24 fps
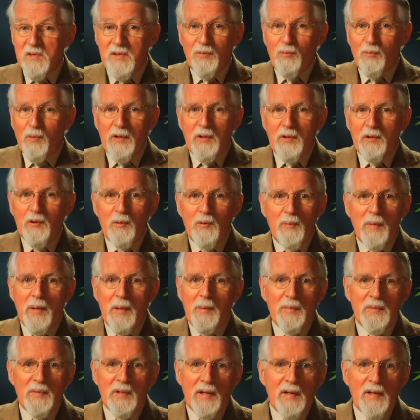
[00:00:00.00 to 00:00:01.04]
the one who
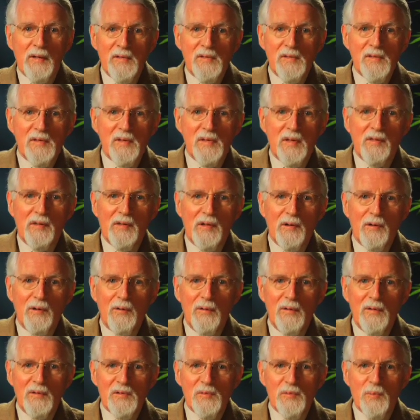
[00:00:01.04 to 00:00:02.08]
baptizes in the
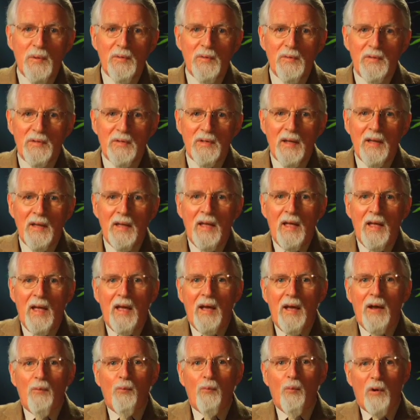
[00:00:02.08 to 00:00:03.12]
Holy Spirit.
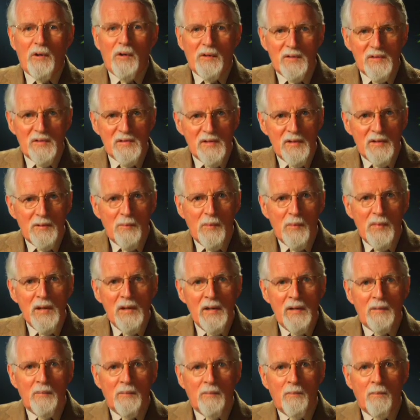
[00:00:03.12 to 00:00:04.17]
What does it
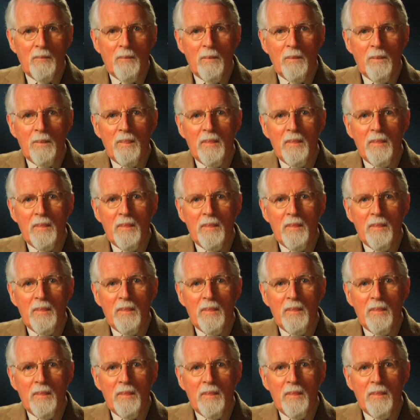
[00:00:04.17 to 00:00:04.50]
mean?